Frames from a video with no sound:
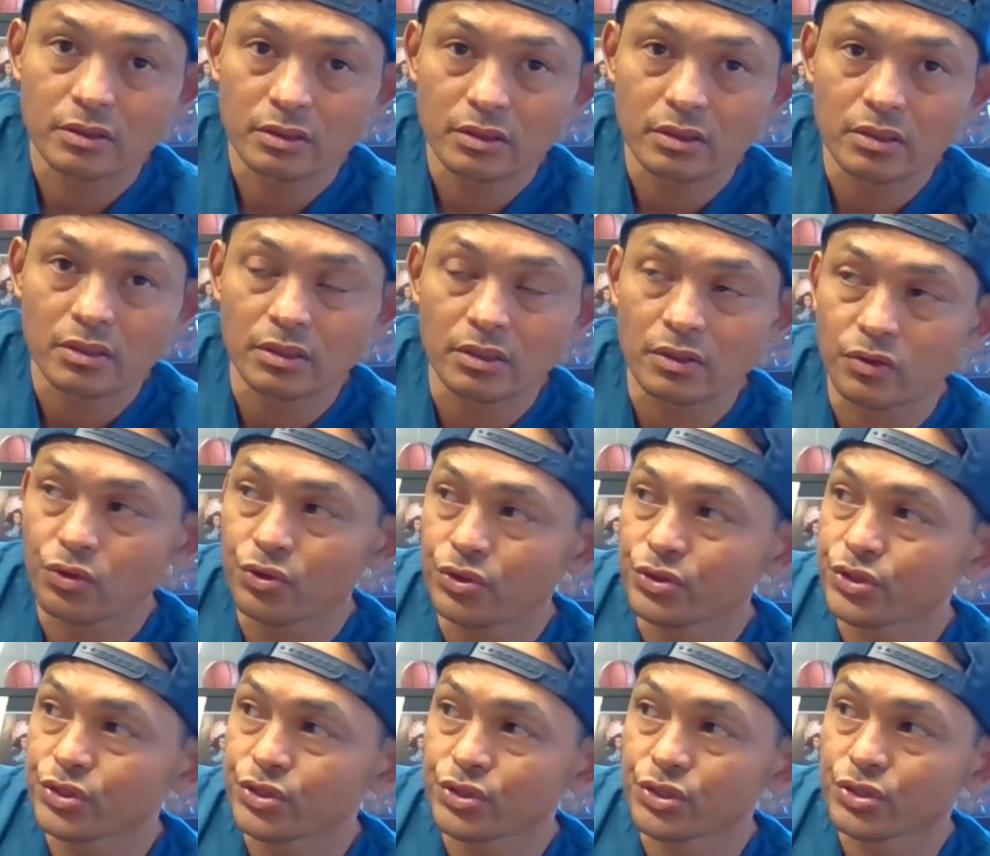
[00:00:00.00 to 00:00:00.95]
You know,
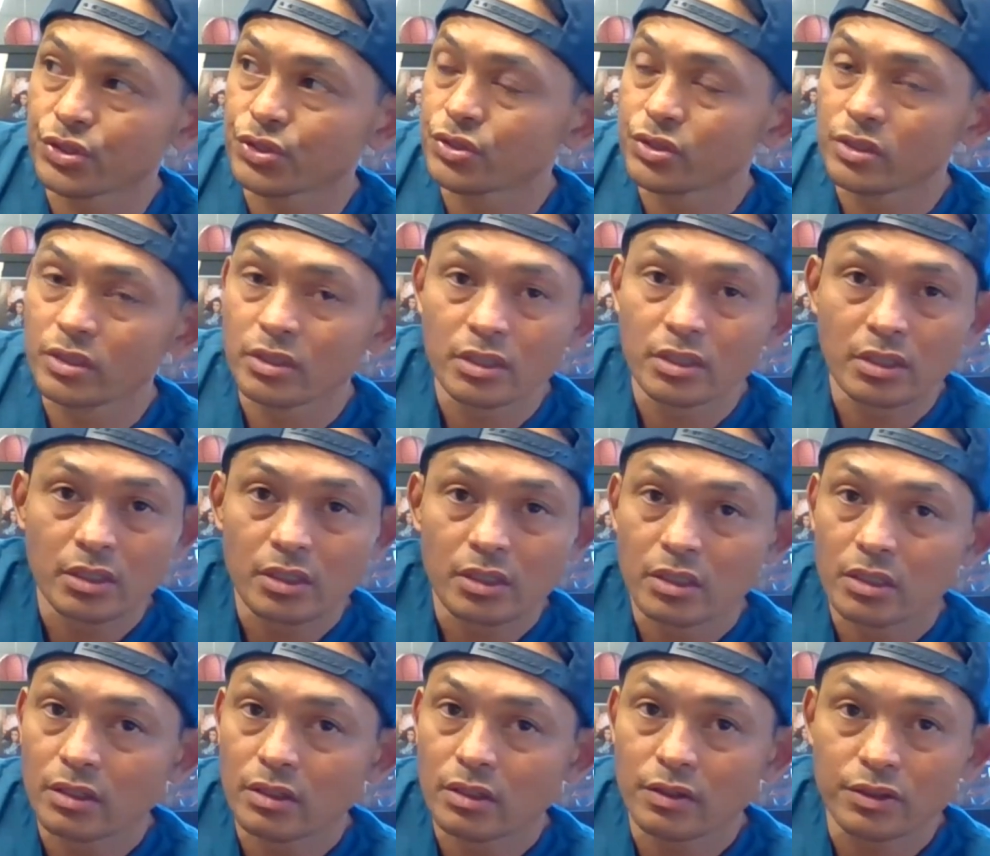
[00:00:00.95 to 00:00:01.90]
there's
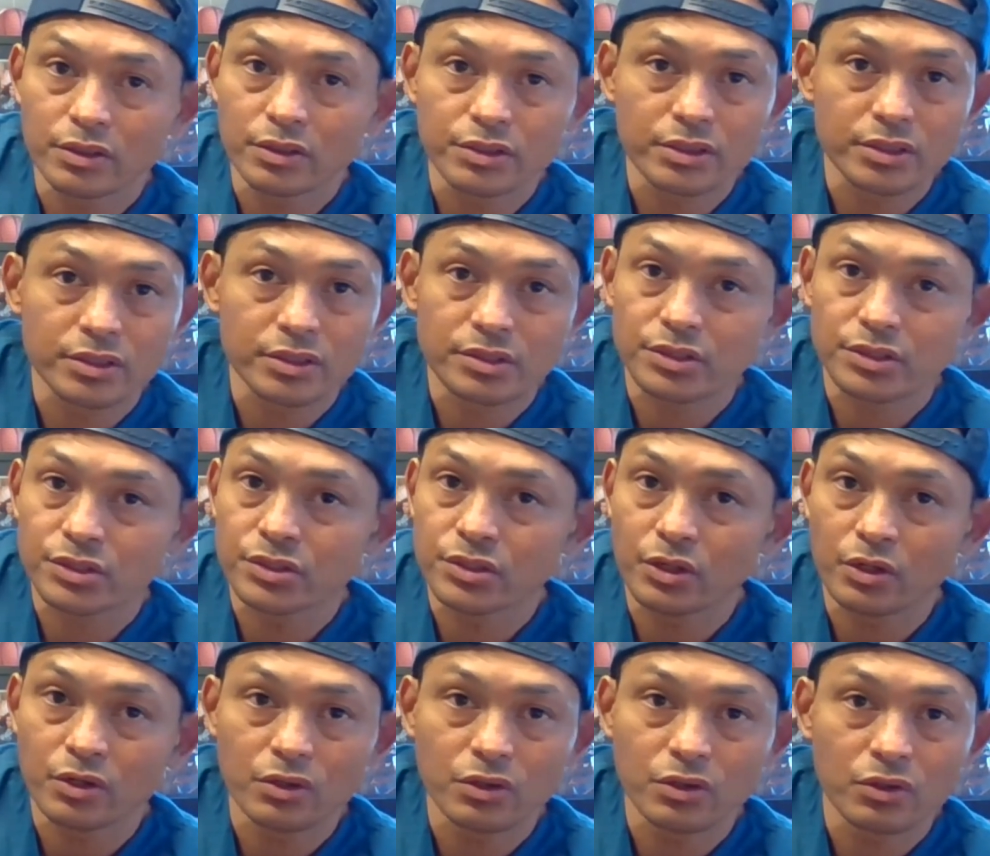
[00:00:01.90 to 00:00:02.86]
there's there's
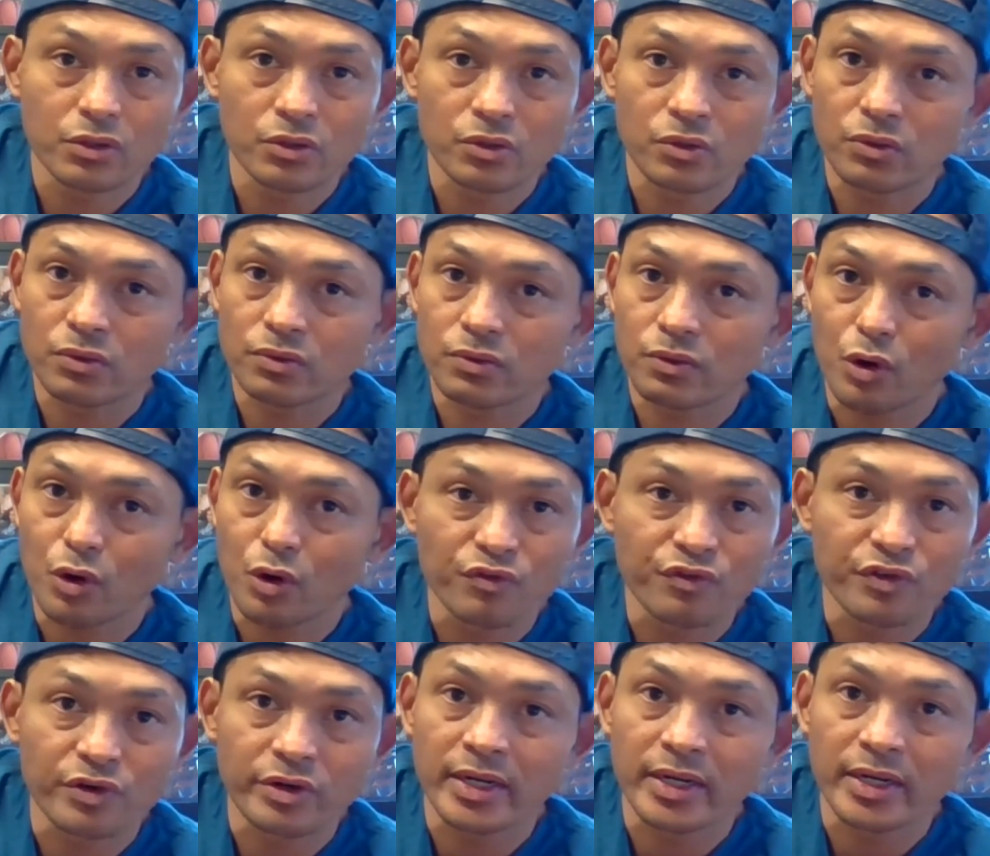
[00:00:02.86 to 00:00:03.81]
no
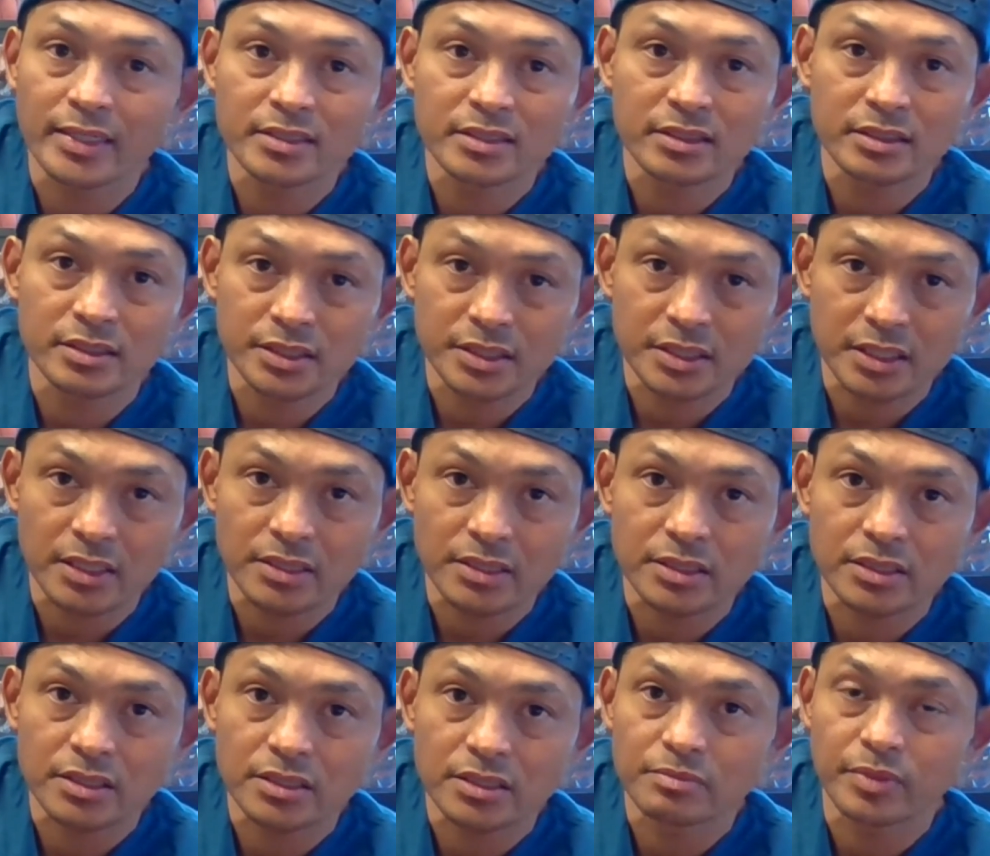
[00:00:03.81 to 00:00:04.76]
overnight
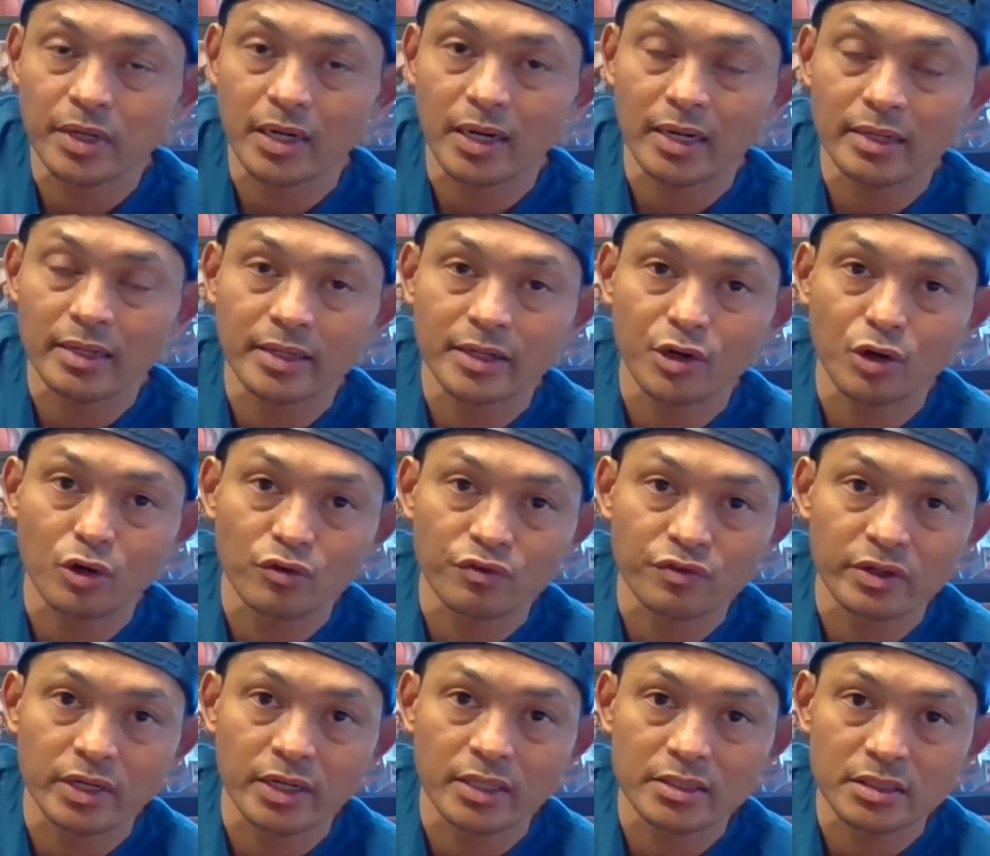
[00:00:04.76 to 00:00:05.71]
success behind that
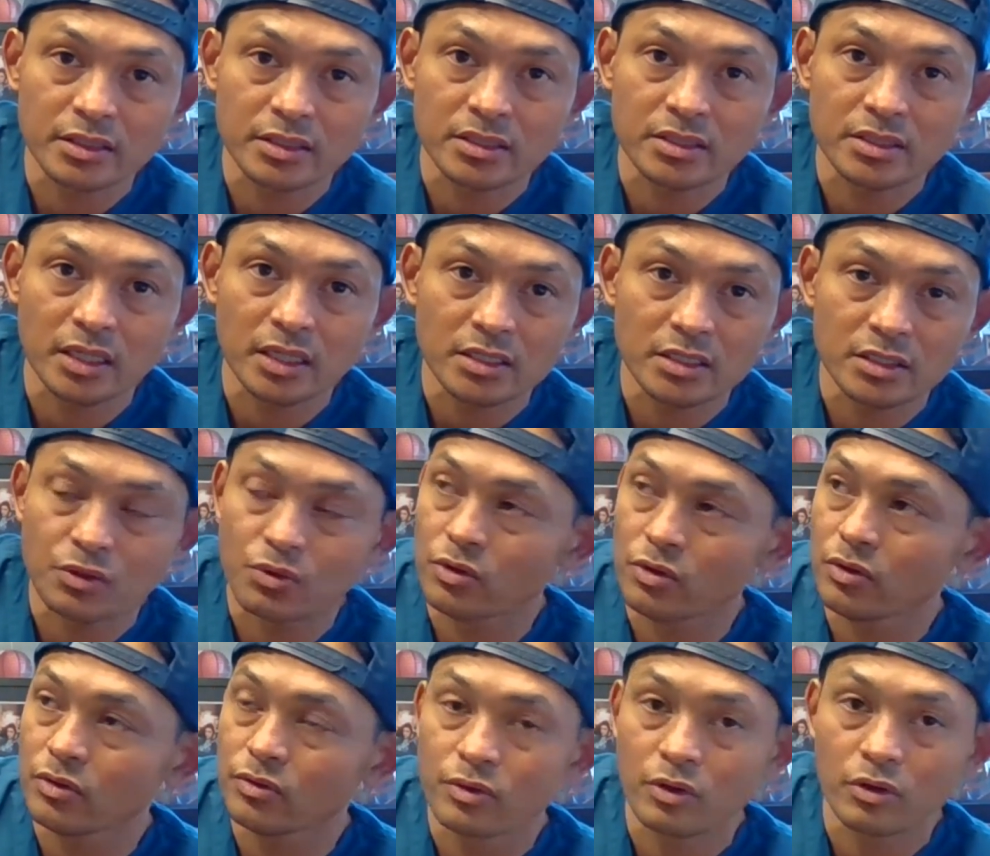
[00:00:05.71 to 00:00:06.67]
overnight success quote
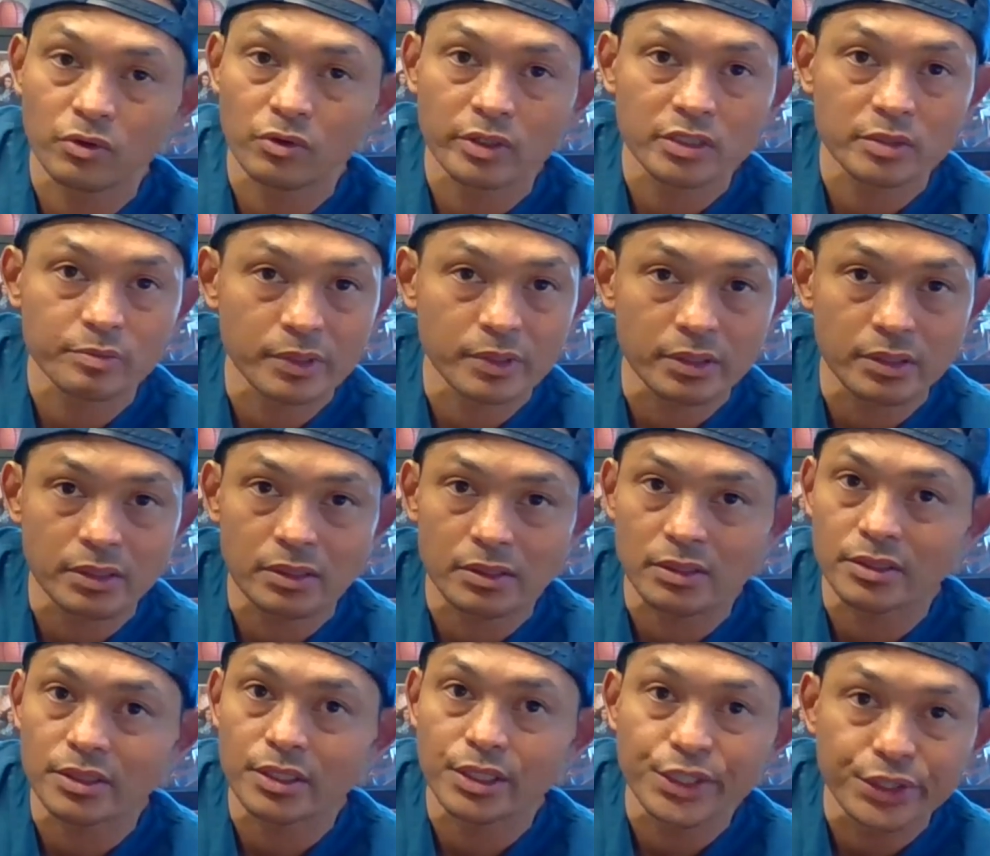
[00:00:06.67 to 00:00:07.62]
unquote has been
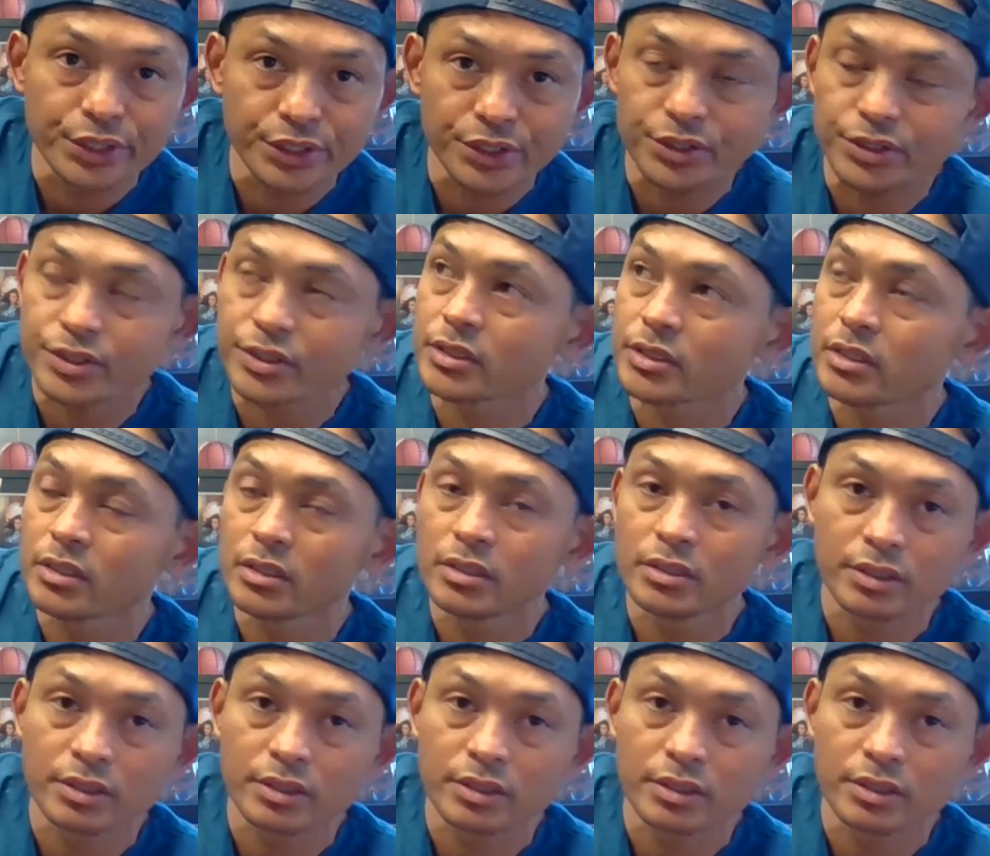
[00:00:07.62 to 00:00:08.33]
years